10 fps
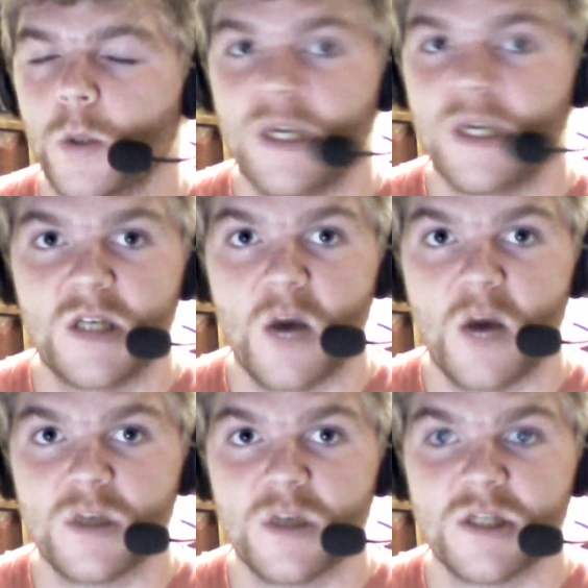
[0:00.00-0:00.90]
here's how
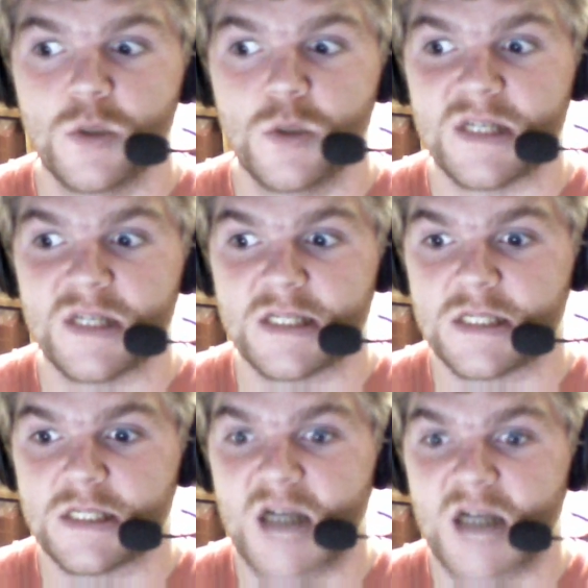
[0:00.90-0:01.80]
we're gonna do
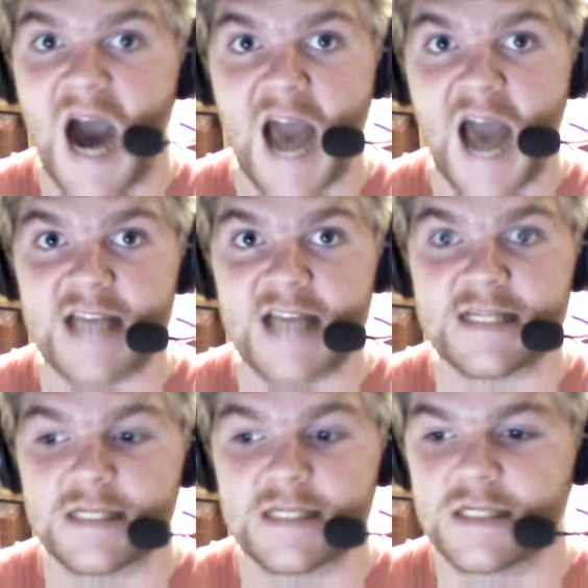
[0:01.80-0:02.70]
this. I,
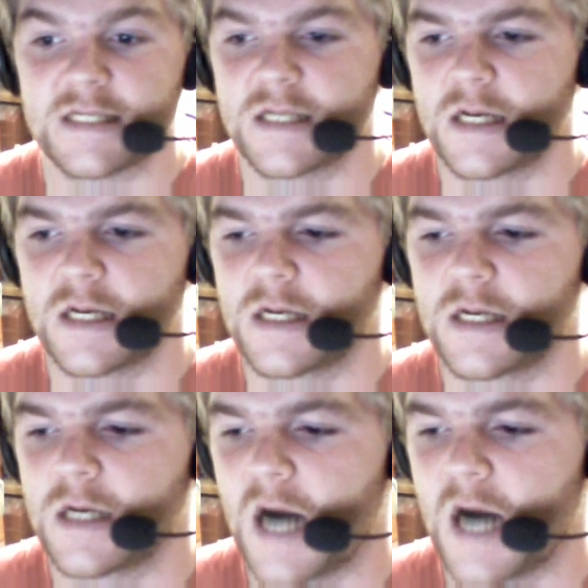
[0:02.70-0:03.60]

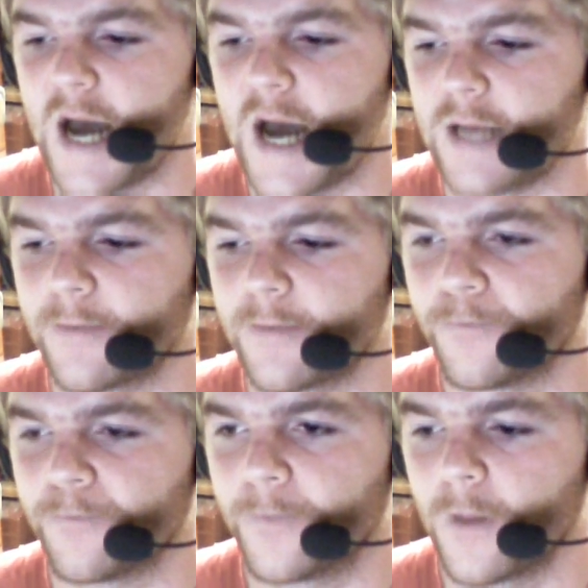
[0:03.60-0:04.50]
I.
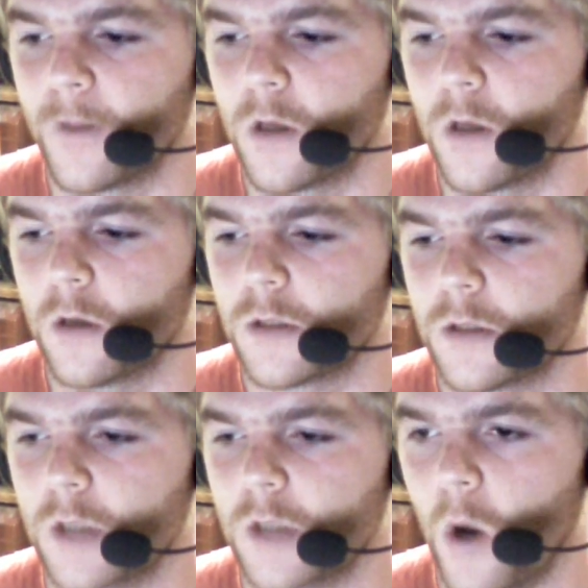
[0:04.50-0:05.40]

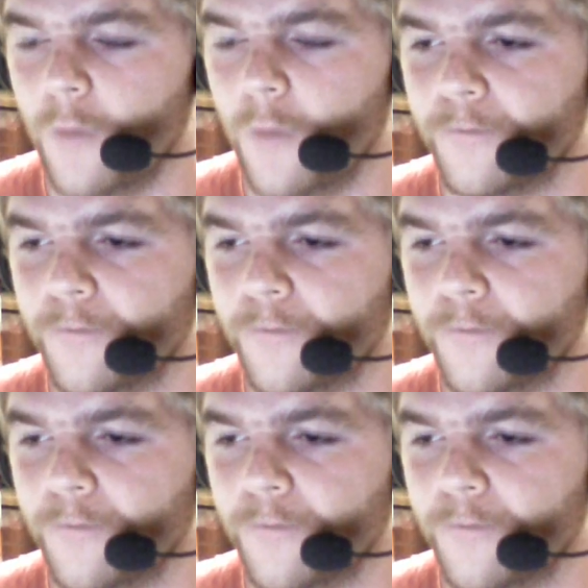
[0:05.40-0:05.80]
So,